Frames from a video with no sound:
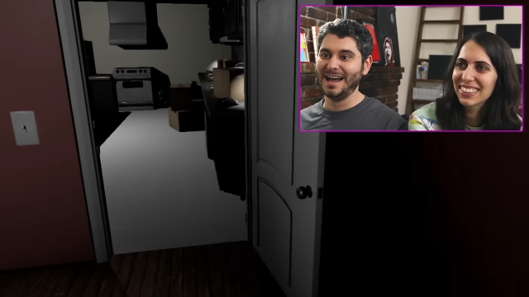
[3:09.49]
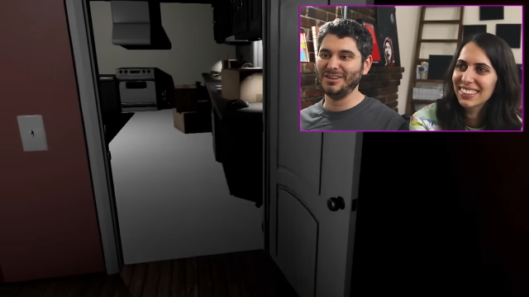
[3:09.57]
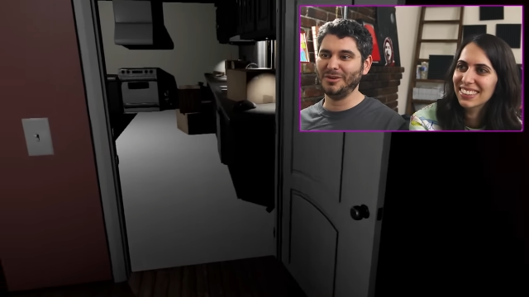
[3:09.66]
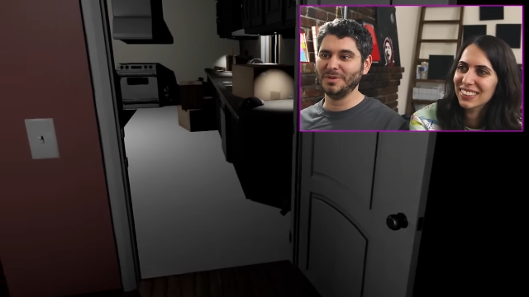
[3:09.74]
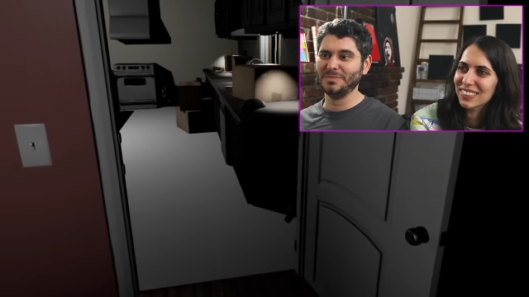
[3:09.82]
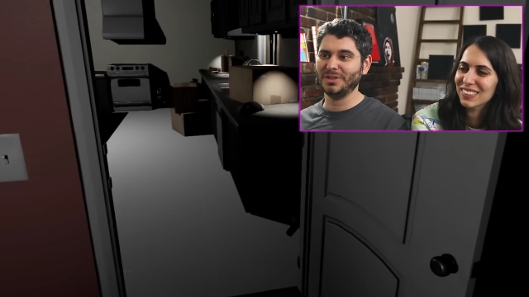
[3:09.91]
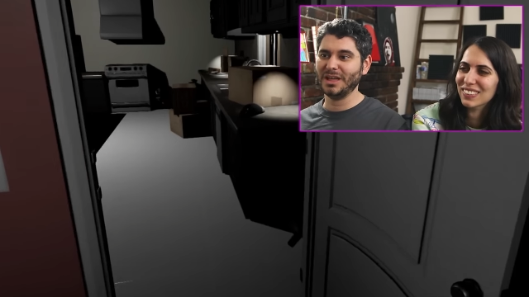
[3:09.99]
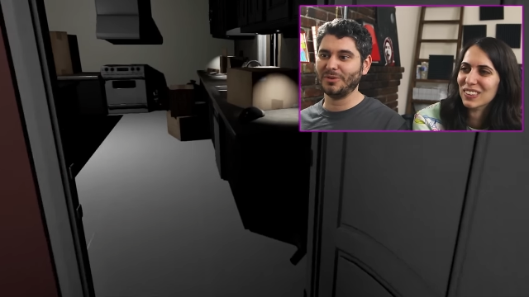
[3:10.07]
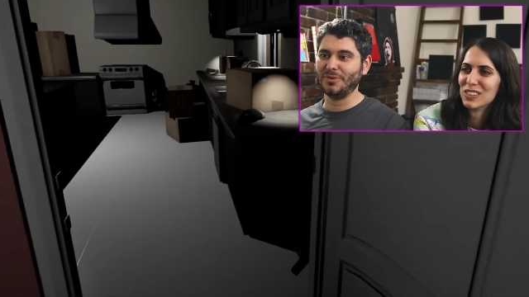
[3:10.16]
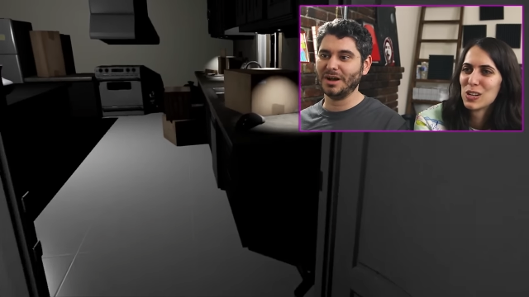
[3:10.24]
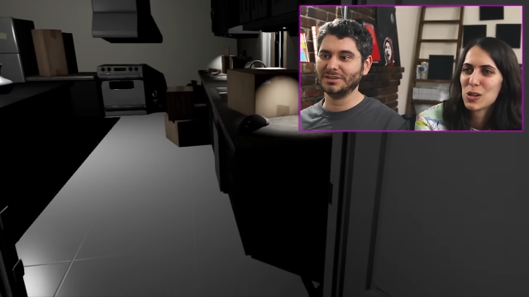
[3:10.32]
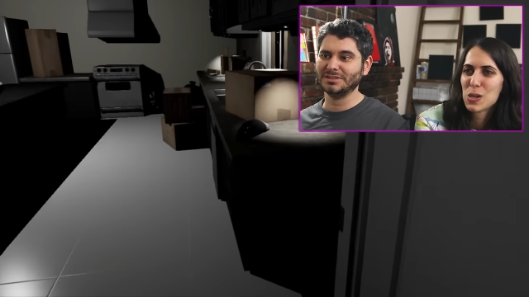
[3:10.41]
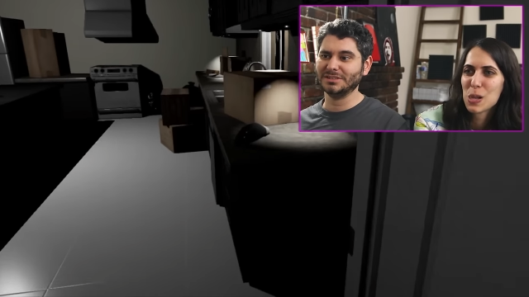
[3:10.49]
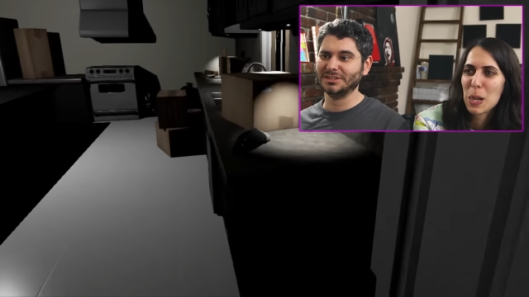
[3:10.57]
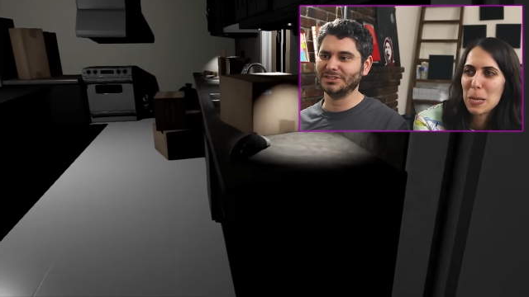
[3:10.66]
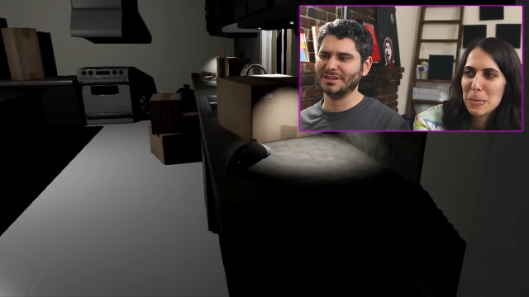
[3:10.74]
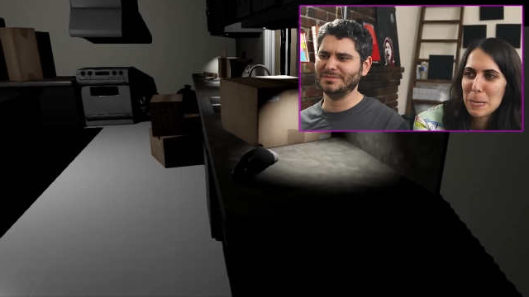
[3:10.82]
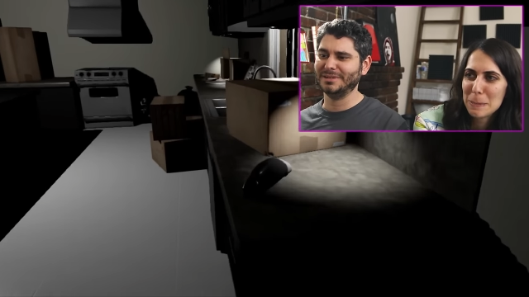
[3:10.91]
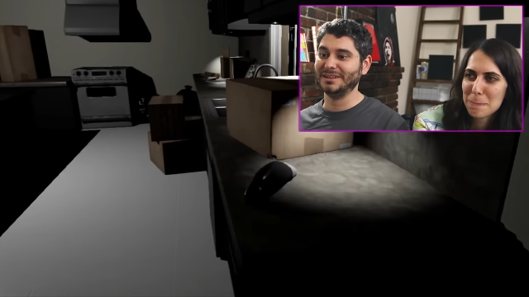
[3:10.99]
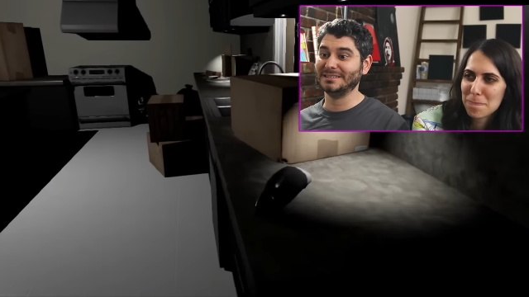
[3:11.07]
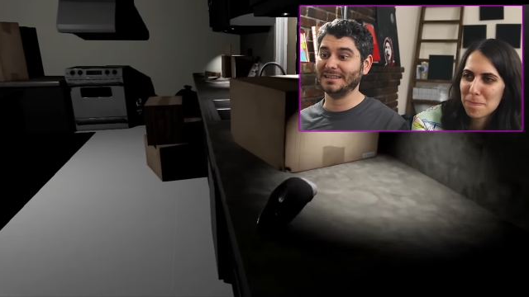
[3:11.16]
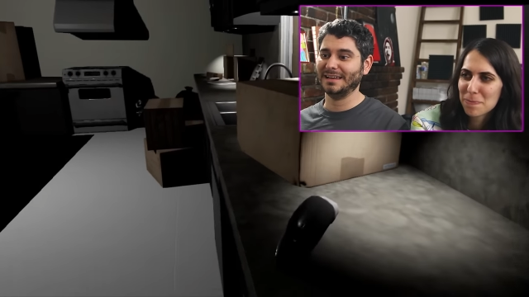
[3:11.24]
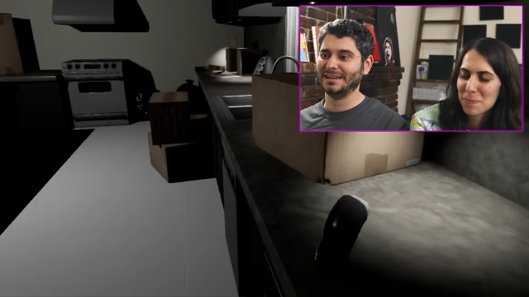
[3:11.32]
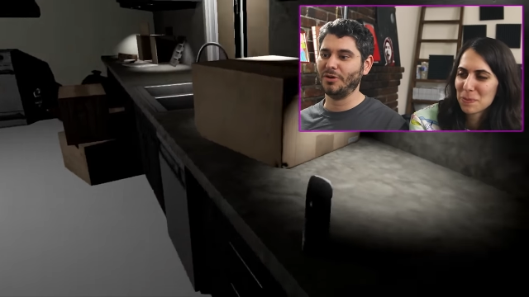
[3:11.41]
Speaker 1: I know people like watching this shit, but
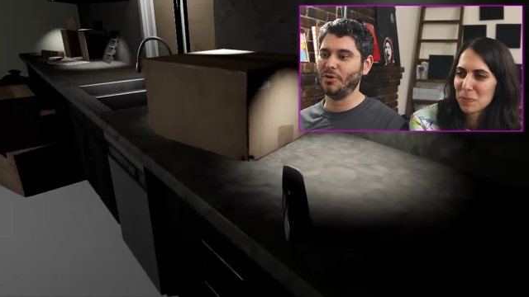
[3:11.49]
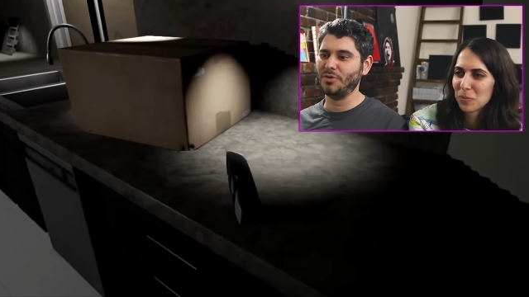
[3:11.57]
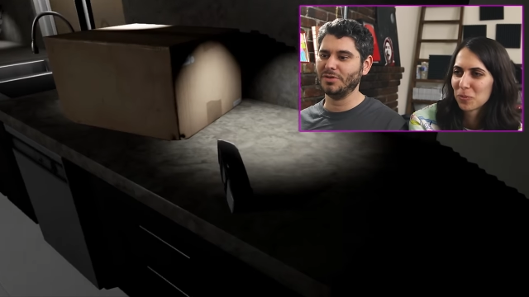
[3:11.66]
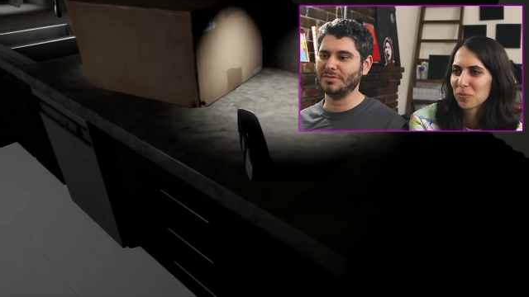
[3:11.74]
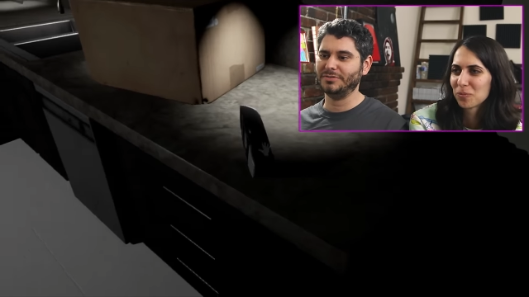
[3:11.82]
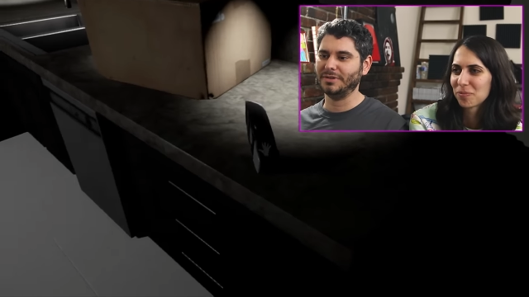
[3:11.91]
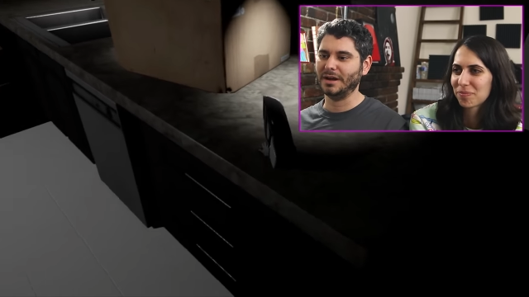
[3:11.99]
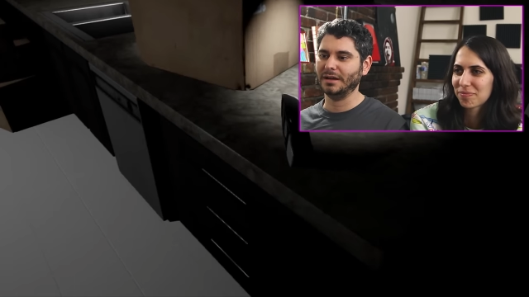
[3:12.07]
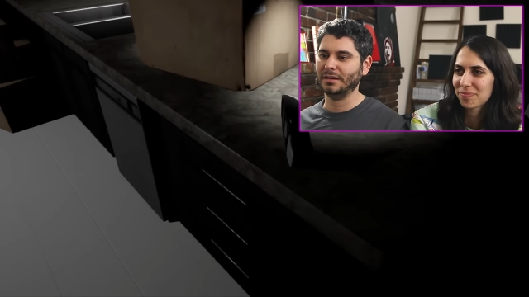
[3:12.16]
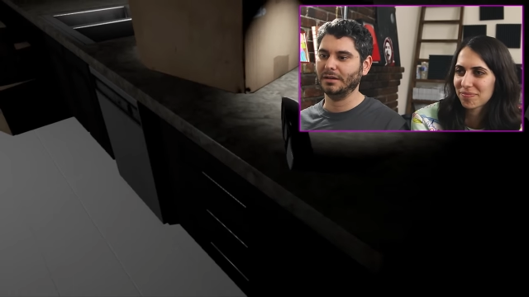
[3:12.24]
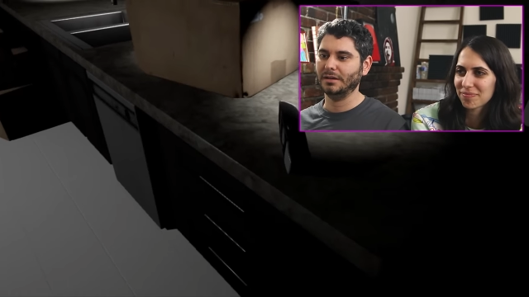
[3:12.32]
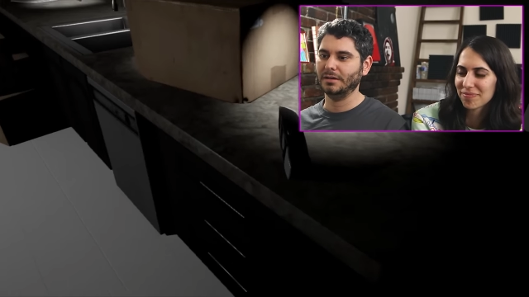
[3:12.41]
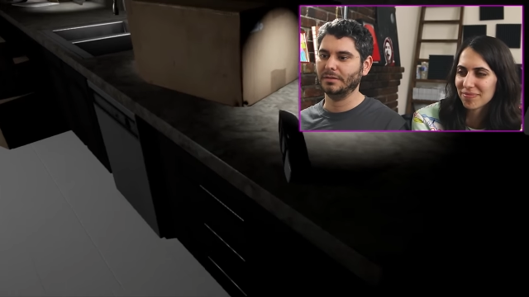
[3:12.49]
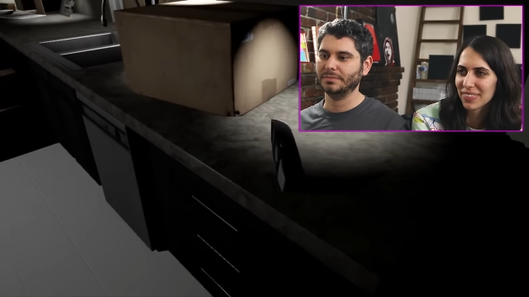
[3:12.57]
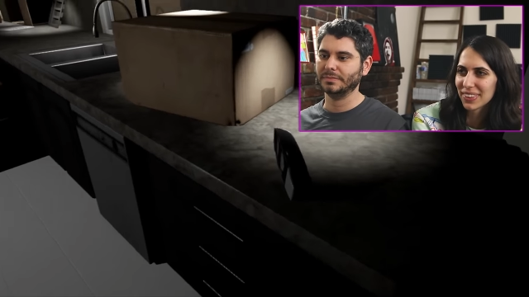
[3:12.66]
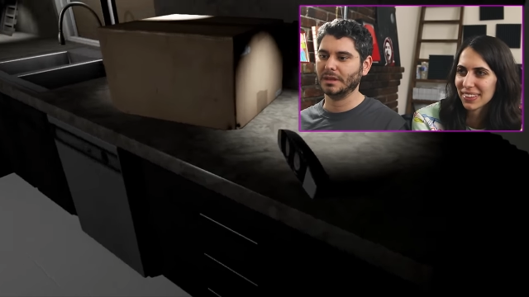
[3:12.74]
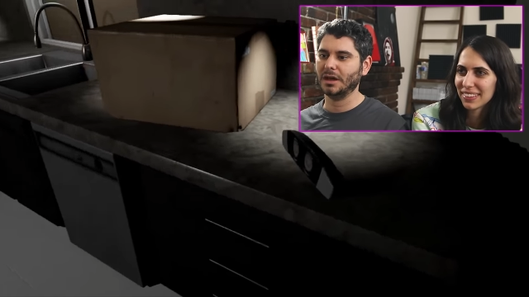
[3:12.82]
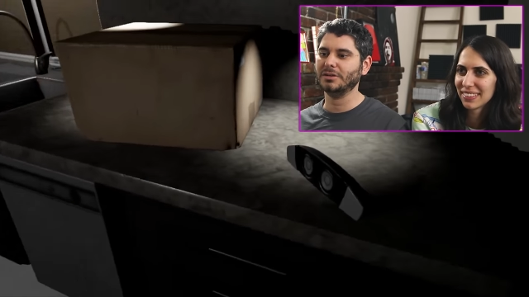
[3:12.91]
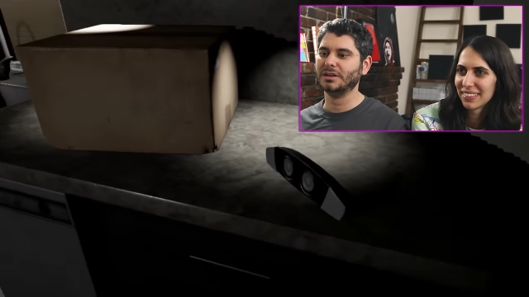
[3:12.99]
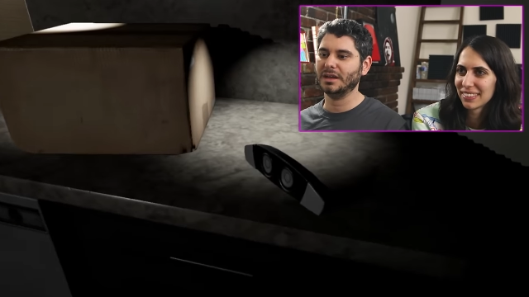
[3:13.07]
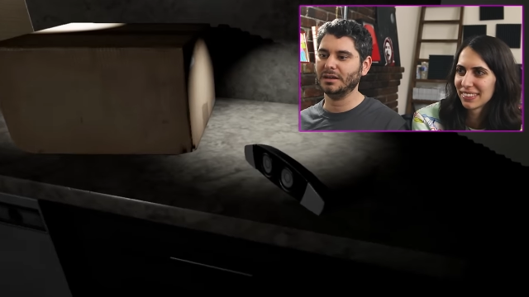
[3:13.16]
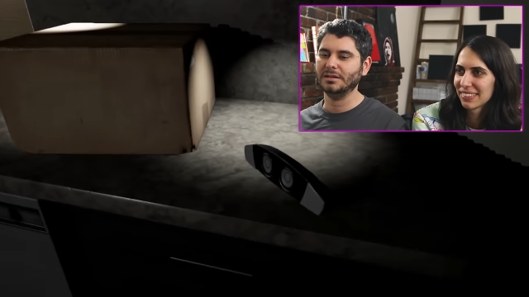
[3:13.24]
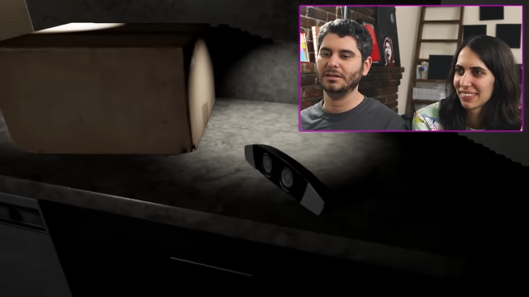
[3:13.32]
it's like horrifying. Okay.